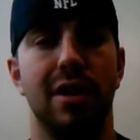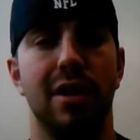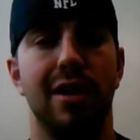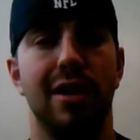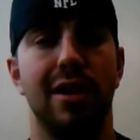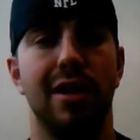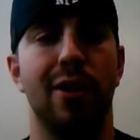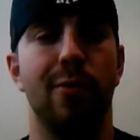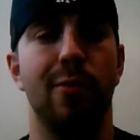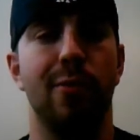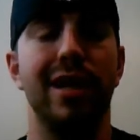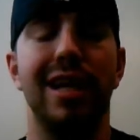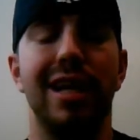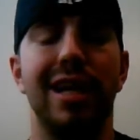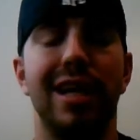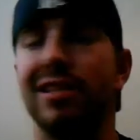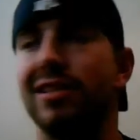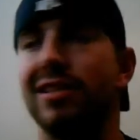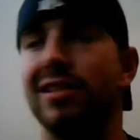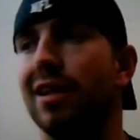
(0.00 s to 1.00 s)
We're not
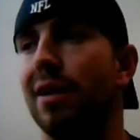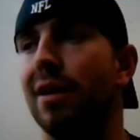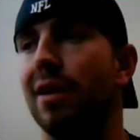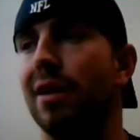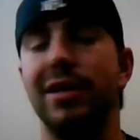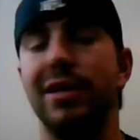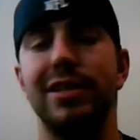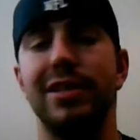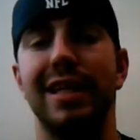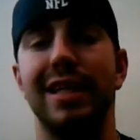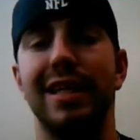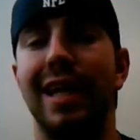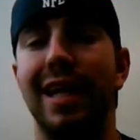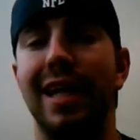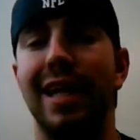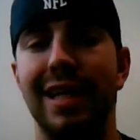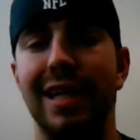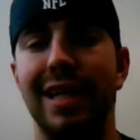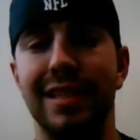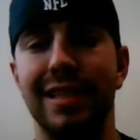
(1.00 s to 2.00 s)
just a bunch of
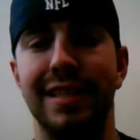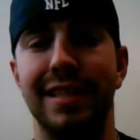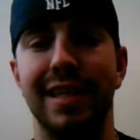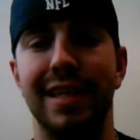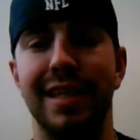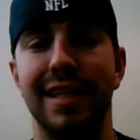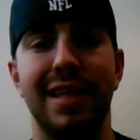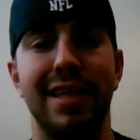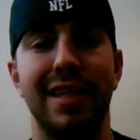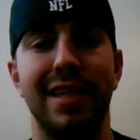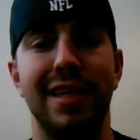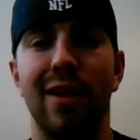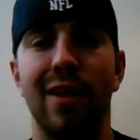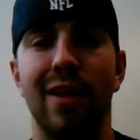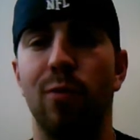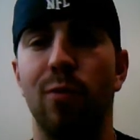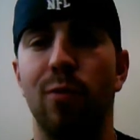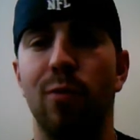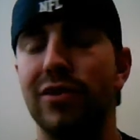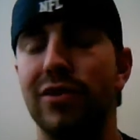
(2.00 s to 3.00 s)
guys that get together
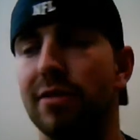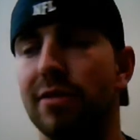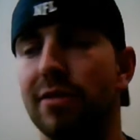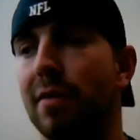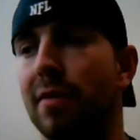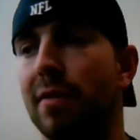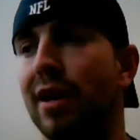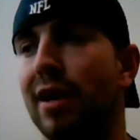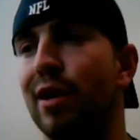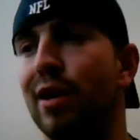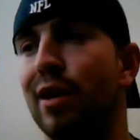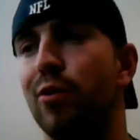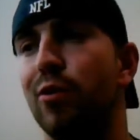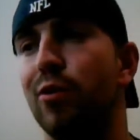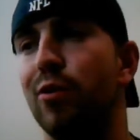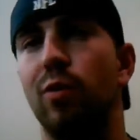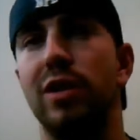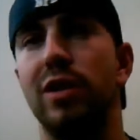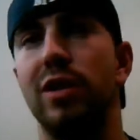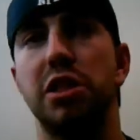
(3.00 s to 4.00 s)
once a month or
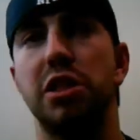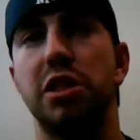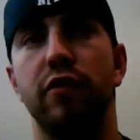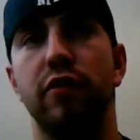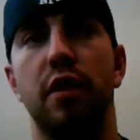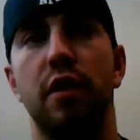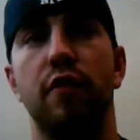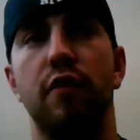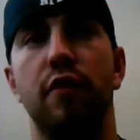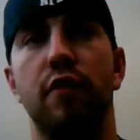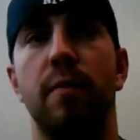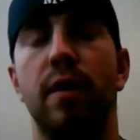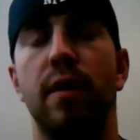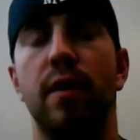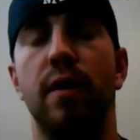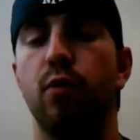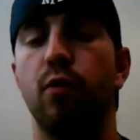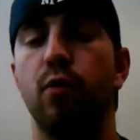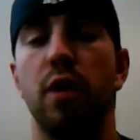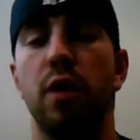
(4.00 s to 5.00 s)
once every other
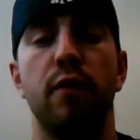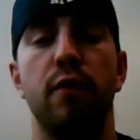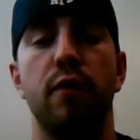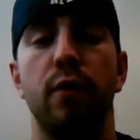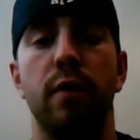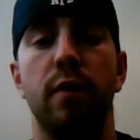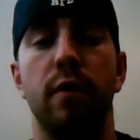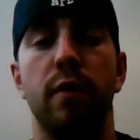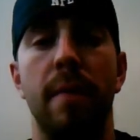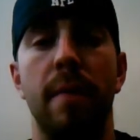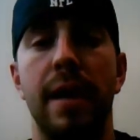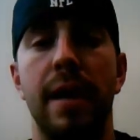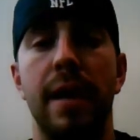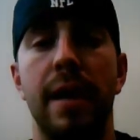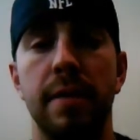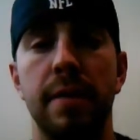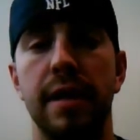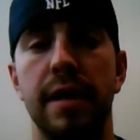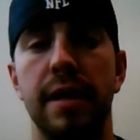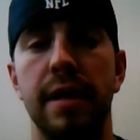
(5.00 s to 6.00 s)
month, whatever it may
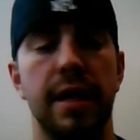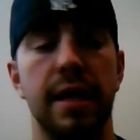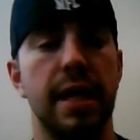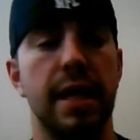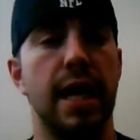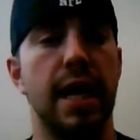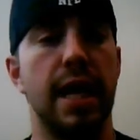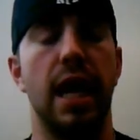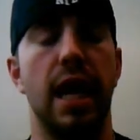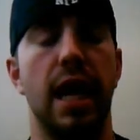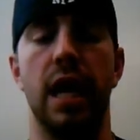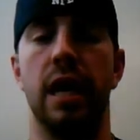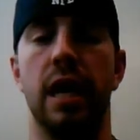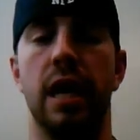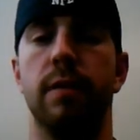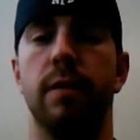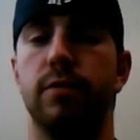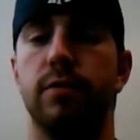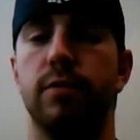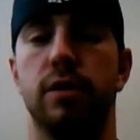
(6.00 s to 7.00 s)
be,
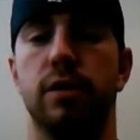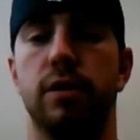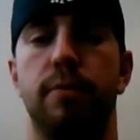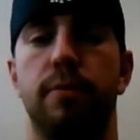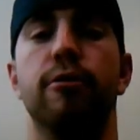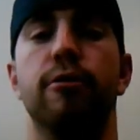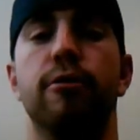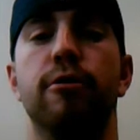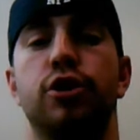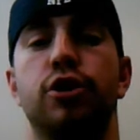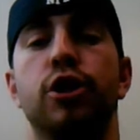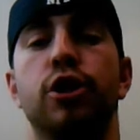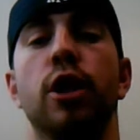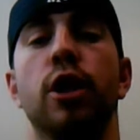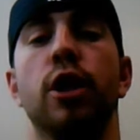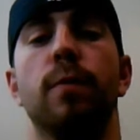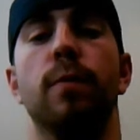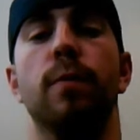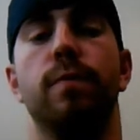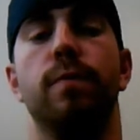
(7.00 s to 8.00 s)
and just put on a show.
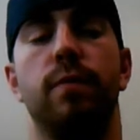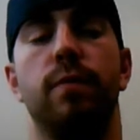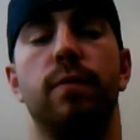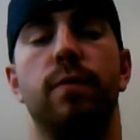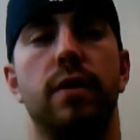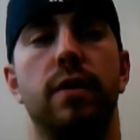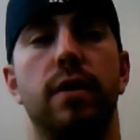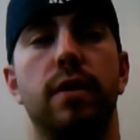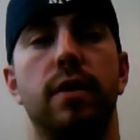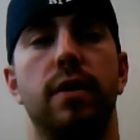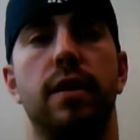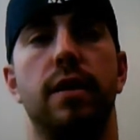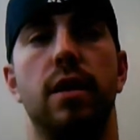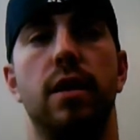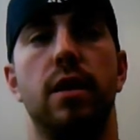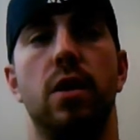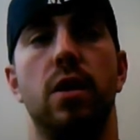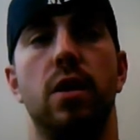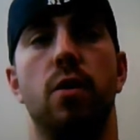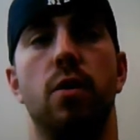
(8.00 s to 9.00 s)

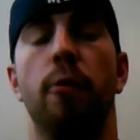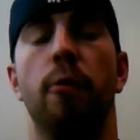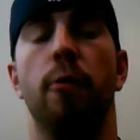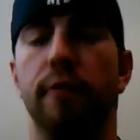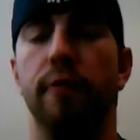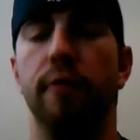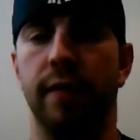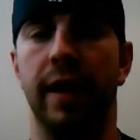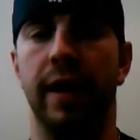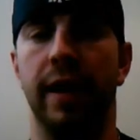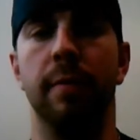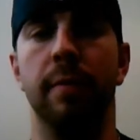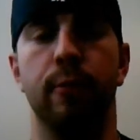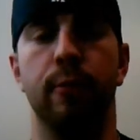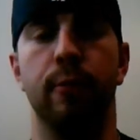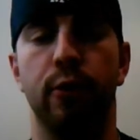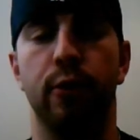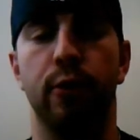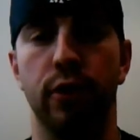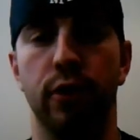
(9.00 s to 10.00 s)
We're a family.
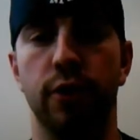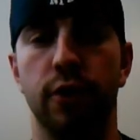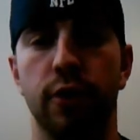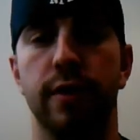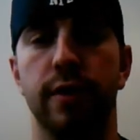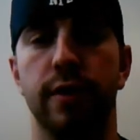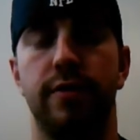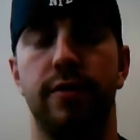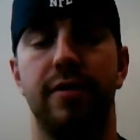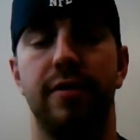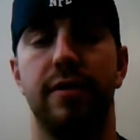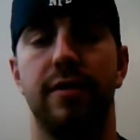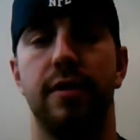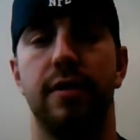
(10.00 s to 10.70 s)
We're a unit.